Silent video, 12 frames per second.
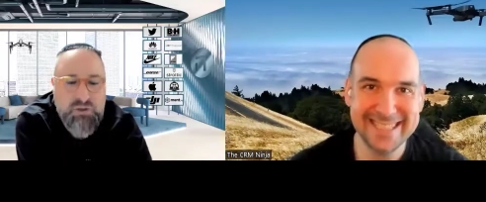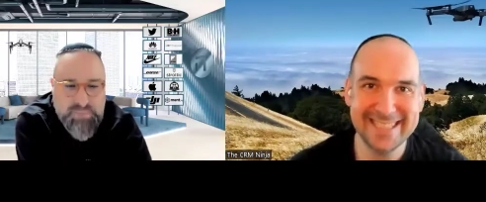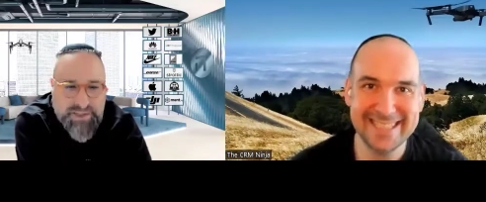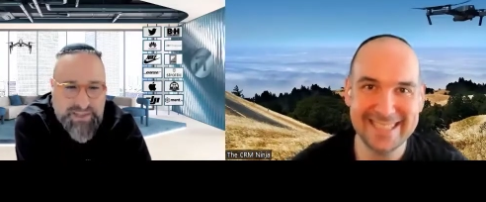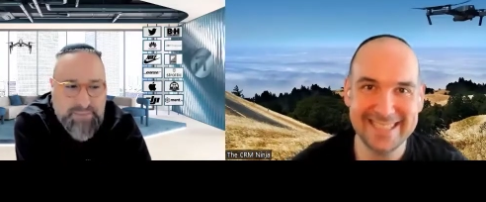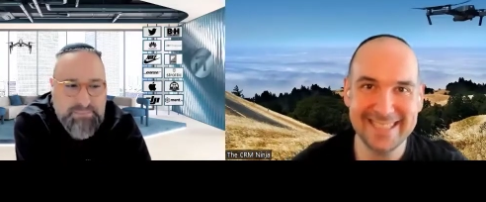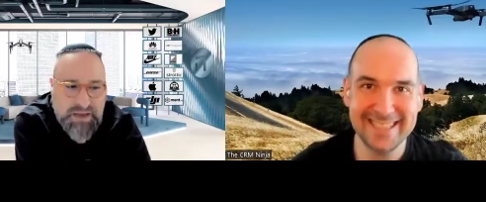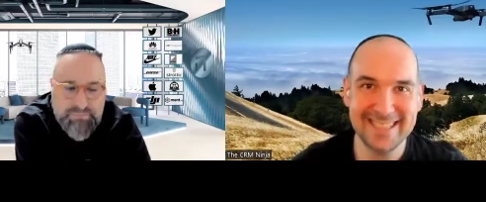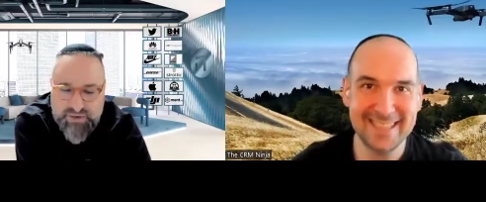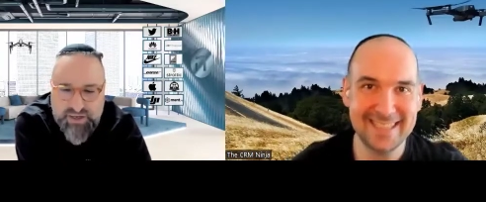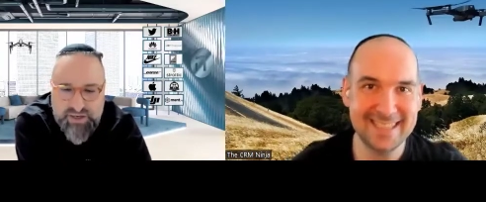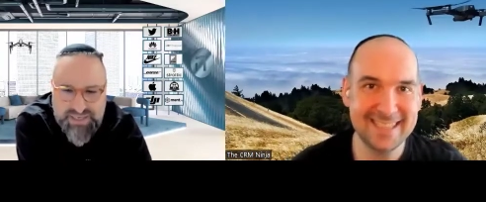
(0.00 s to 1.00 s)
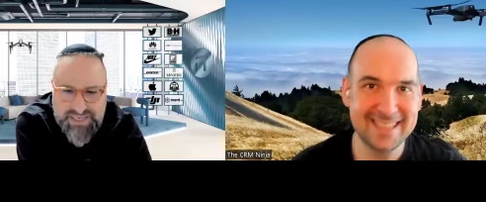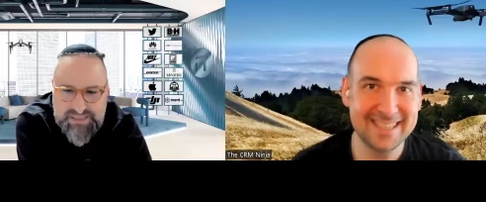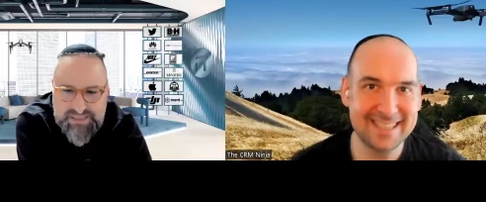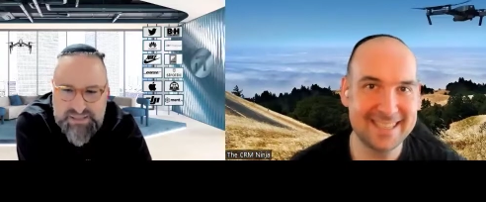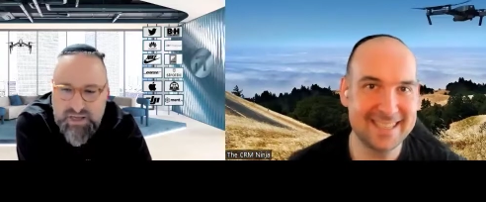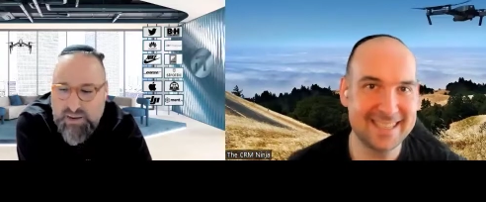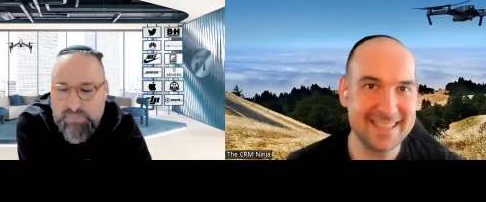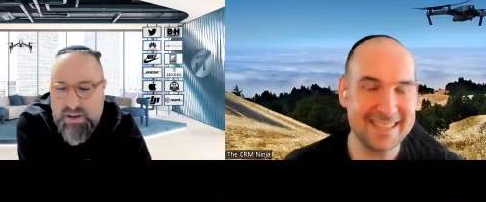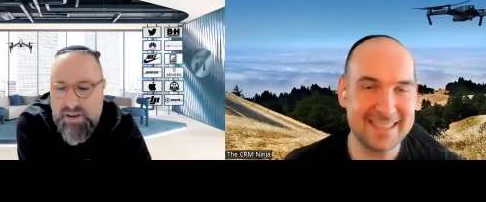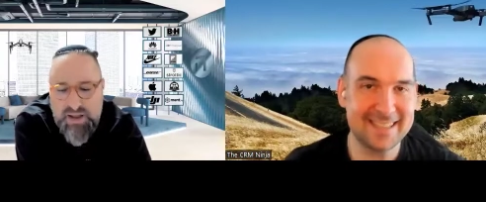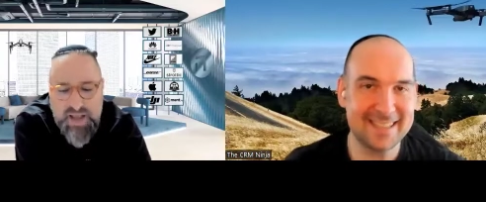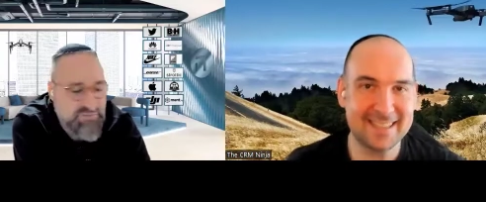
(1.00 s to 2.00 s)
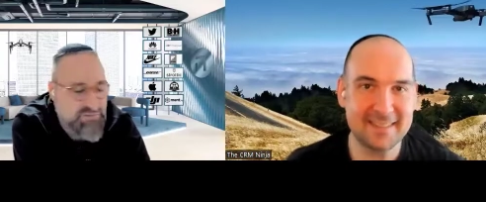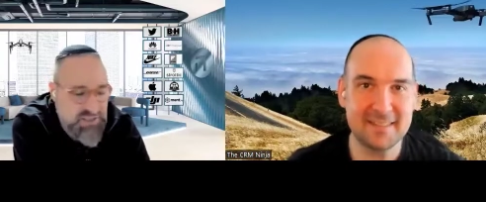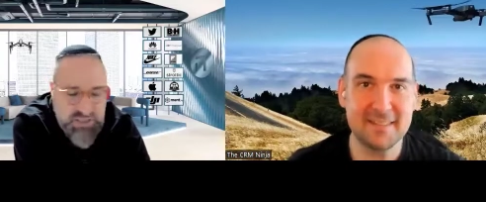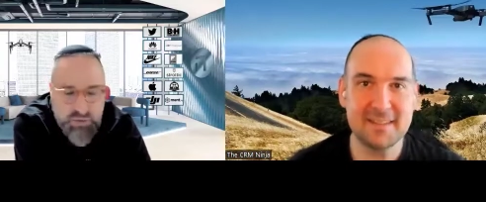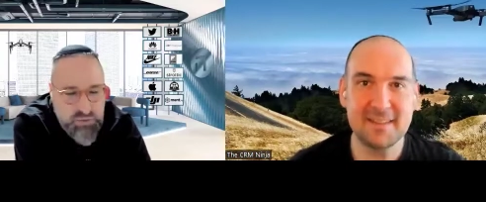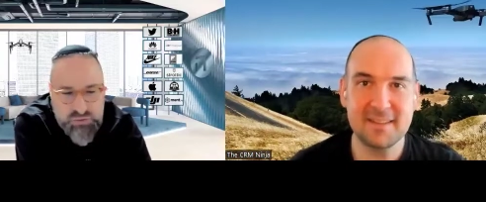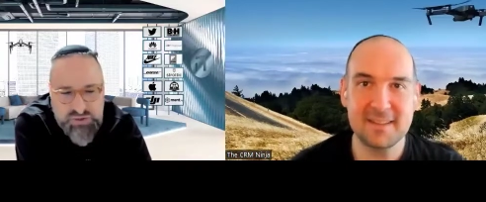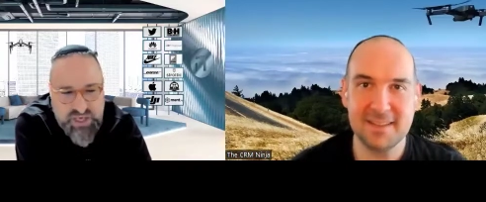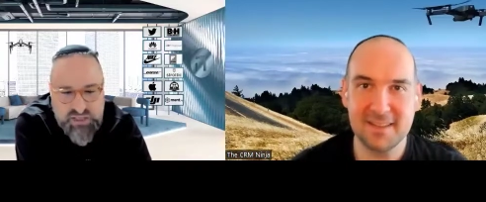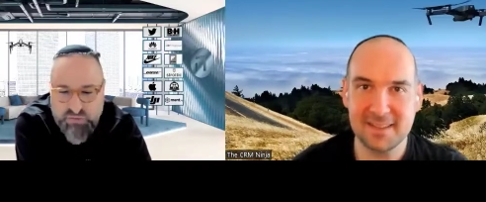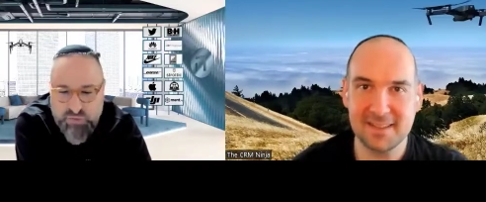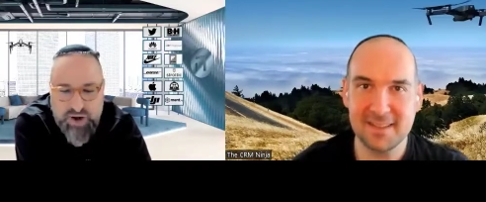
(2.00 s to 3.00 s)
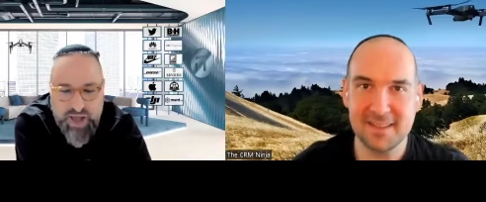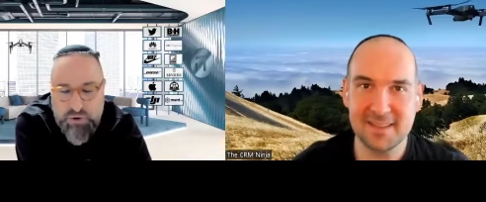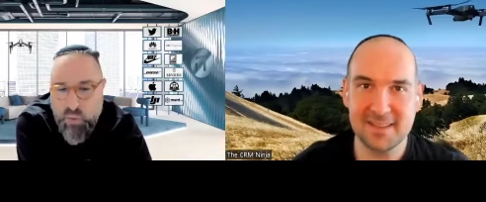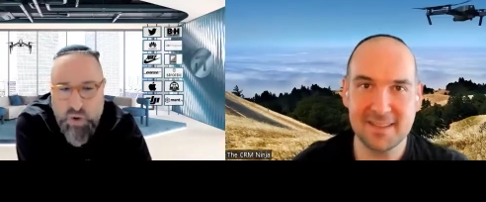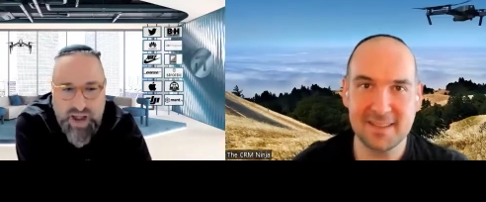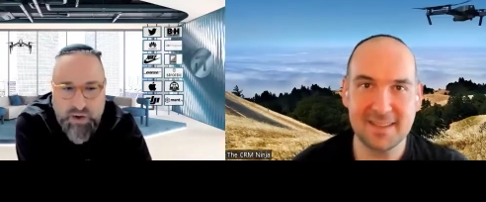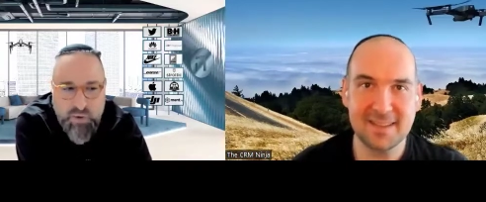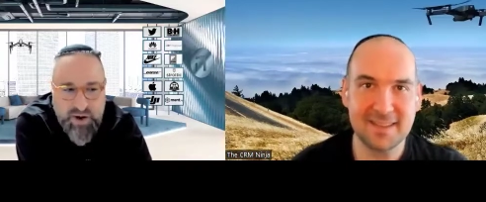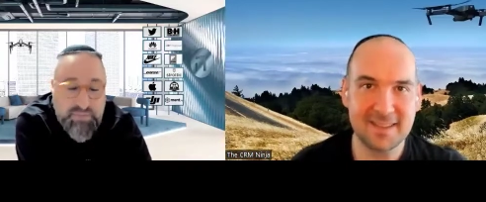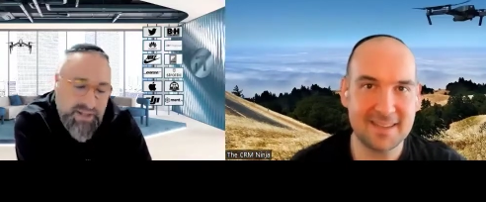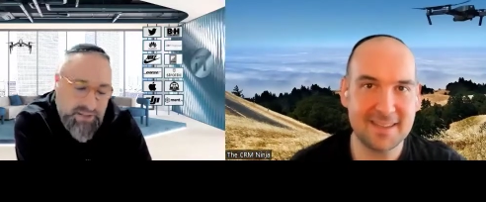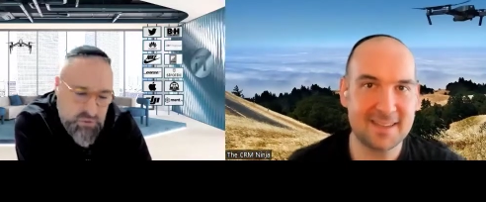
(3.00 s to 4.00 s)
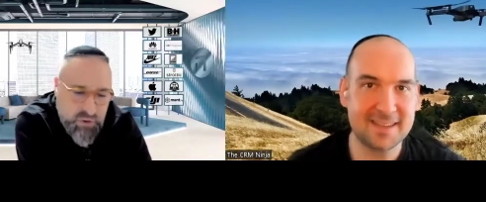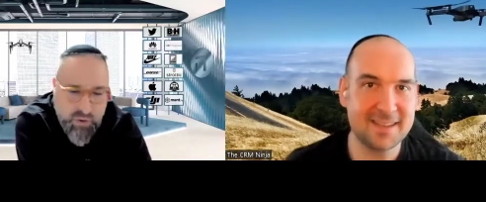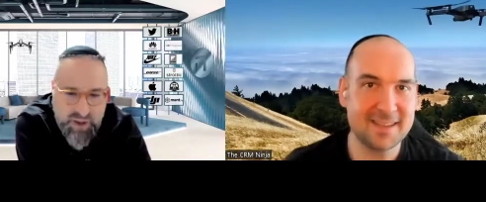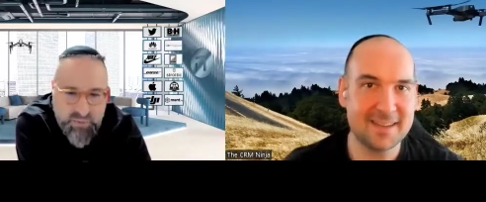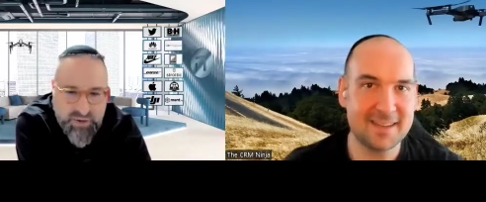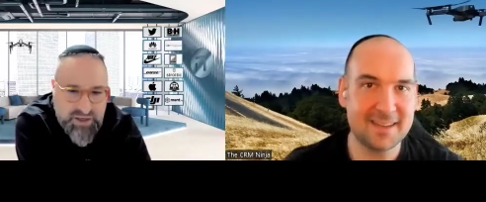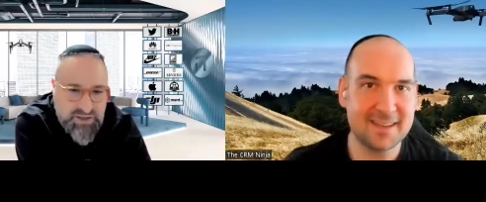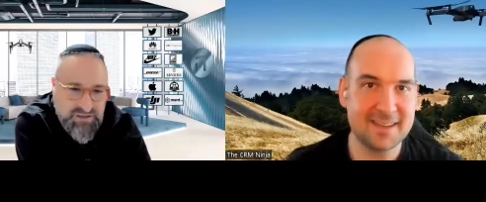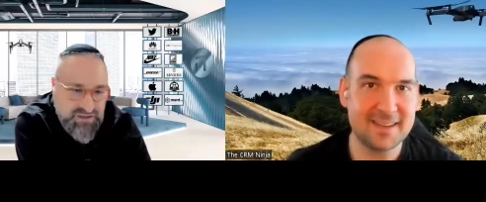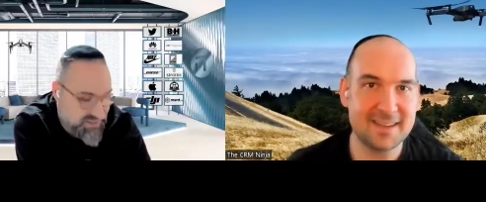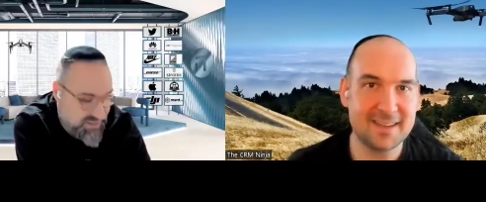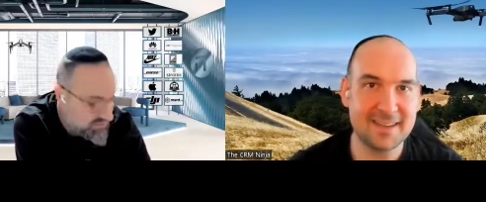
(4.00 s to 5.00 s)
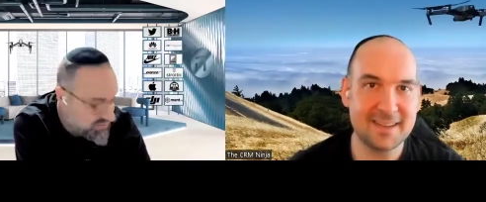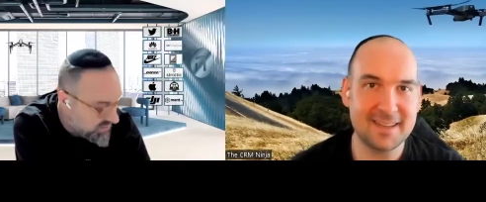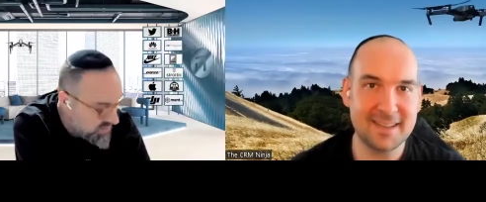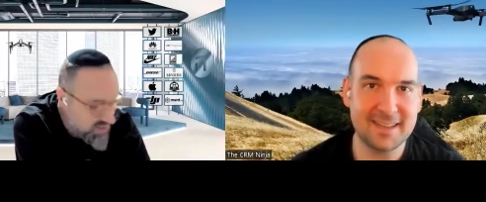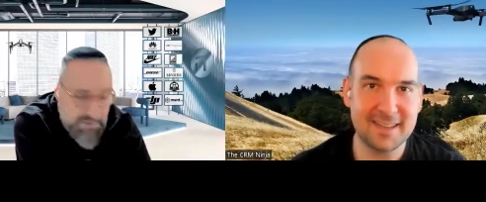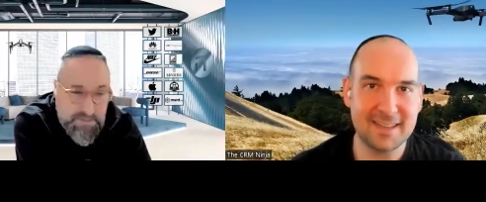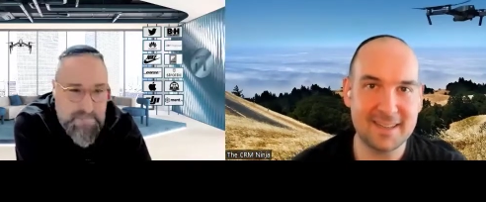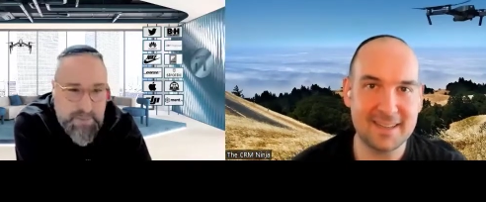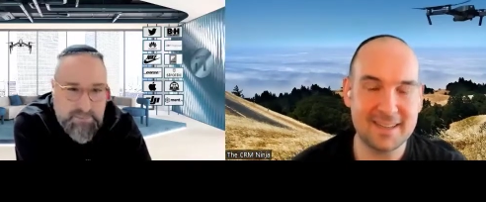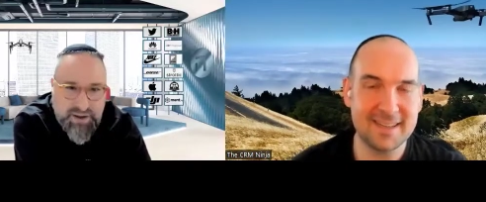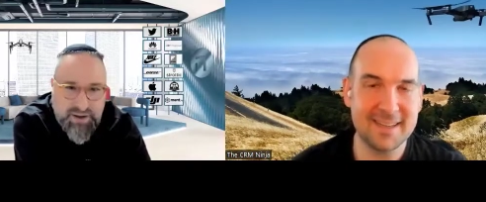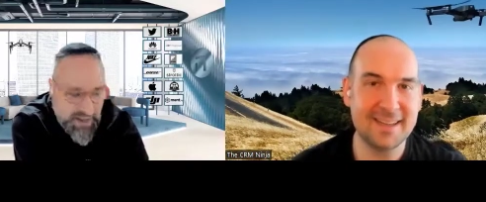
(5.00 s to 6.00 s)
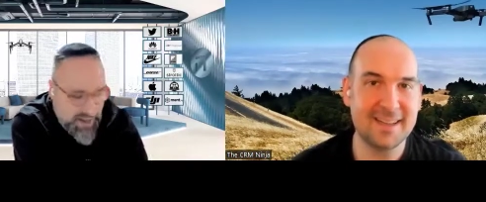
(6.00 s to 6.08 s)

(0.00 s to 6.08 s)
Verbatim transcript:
Speaker 1: use my laptop, forget a desktop. I have zero use case for it. I don't know why I want it. Well, I do know why I want it because it's sexy, but I